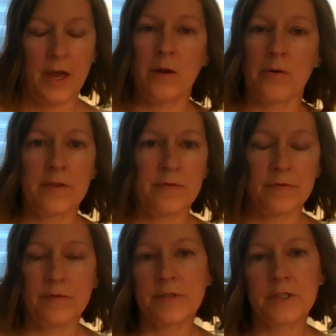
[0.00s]
I know that
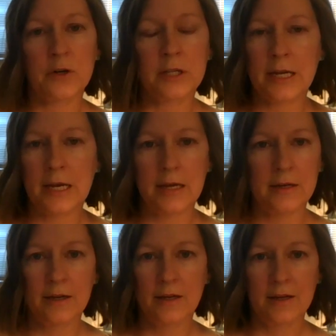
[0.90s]

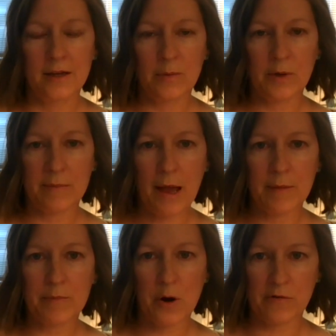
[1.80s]
certainly with
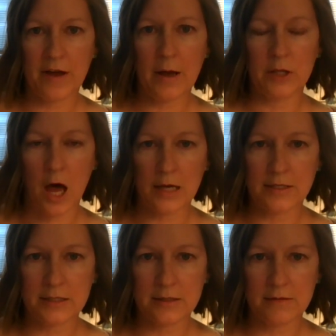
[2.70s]
my profound
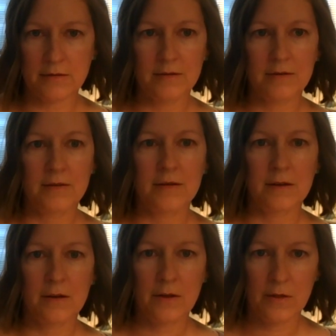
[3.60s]
loss,
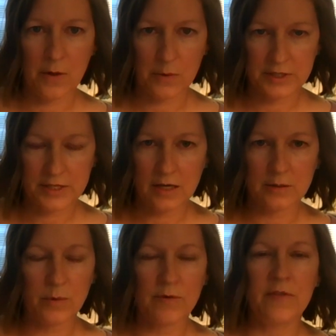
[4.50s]
those
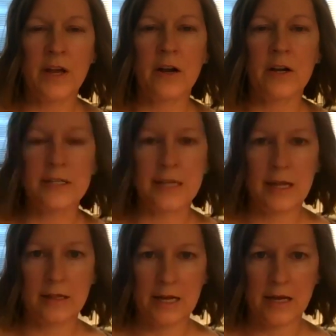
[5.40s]
things were very
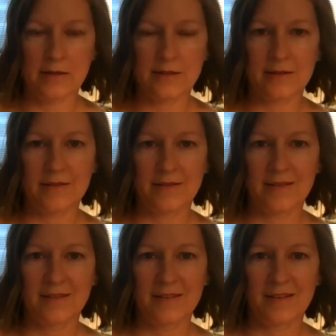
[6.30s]
salient
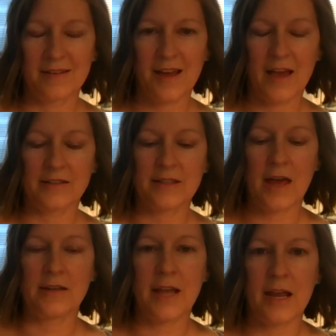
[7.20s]
as
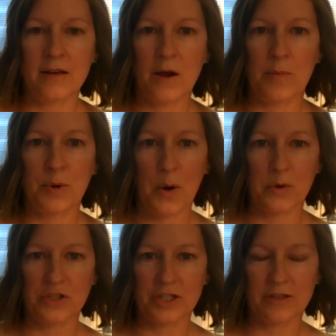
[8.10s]
that date
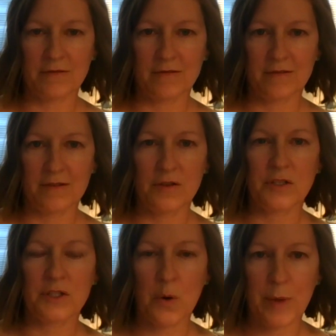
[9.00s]
approached.
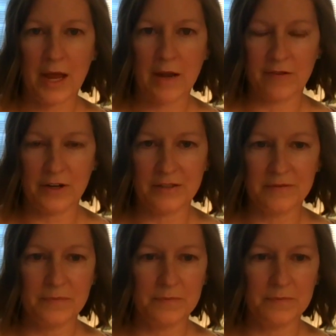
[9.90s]
So painful.